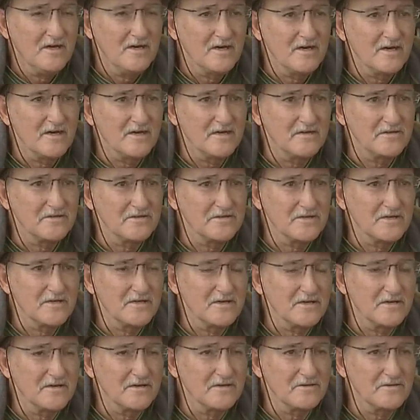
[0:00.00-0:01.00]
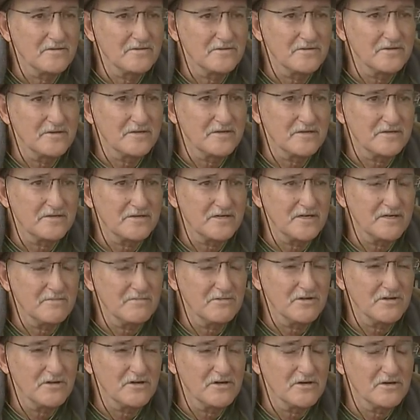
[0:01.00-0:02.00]
and they
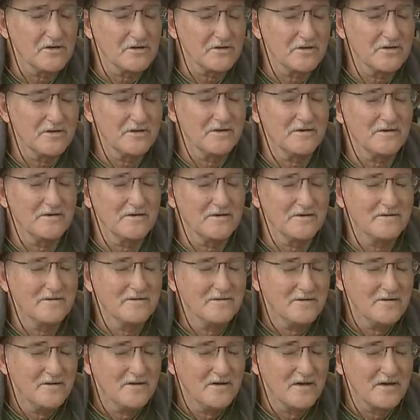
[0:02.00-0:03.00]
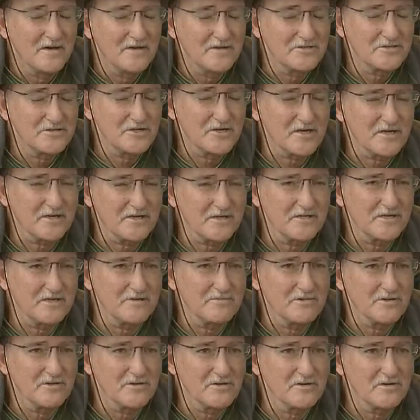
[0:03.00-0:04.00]
came along, a tech
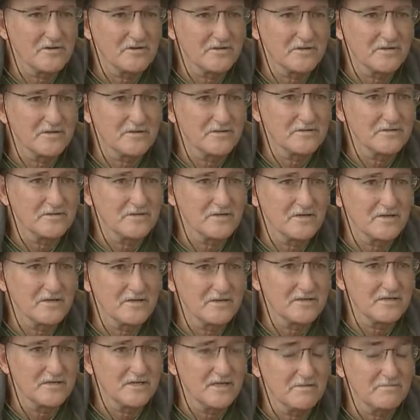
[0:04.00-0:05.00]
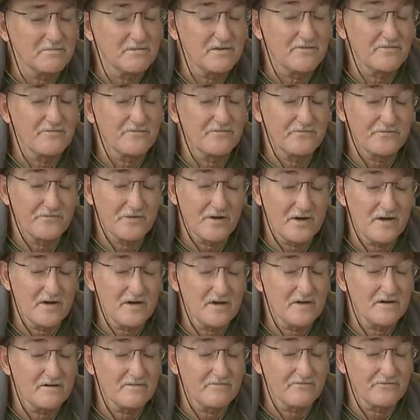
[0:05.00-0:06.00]
came along and gave me
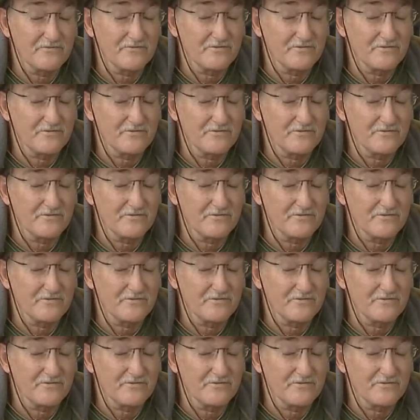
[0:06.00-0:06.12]
5